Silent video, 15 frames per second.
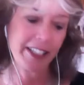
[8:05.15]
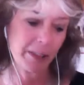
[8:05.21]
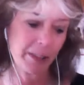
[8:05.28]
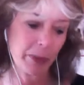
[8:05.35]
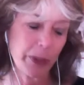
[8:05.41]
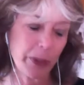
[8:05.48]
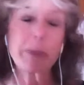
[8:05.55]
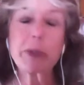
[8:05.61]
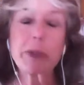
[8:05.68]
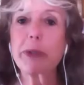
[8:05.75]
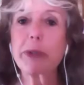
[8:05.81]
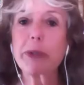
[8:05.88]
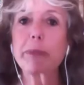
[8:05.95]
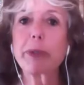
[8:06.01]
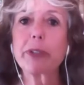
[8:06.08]
perhaps your
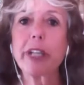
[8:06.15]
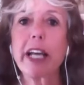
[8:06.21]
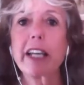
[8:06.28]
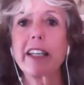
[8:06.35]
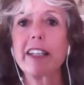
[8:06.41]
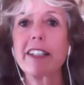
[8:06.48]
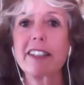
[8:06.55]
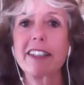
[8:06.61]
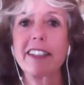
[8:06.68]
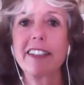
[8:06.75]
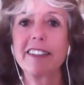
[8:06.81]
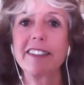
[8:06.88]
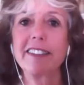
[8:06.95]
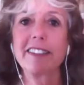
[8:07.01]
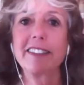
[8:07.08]
protagonist
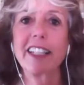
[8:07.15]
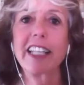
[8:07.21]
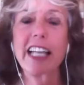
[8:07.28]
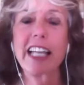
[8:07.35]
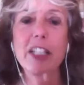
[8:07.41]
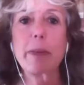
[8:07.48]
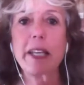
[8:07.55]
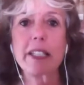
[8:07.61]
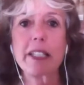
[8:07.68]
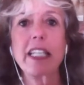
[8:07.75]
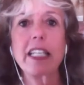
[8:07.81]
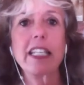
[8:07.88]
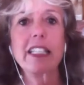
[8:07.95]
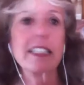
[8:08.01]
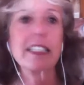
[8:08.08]
in The Last Best
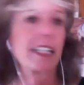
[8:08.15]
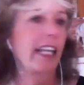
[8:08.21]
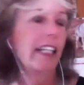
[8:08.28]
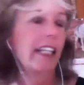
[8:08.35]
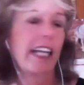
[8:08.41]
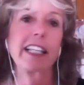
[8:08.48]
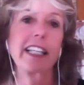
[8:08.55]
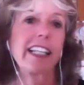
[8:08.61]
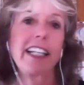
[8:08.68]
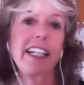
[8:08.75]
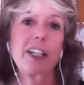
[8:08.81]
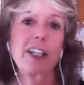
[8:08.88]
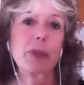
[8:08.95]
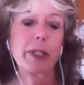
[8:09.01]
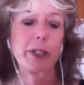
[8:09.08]
Kiss, and anything
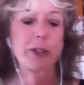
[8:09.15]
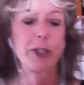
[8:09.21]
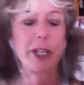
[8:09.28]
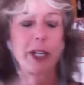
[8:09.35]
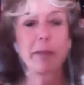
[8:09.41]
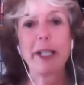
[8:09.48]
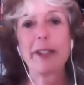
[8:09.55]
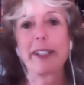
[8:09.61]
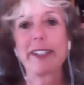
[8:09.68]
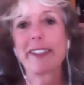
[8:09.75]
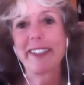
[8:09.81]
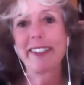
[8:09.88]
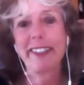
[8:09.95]
else you want to talk about this?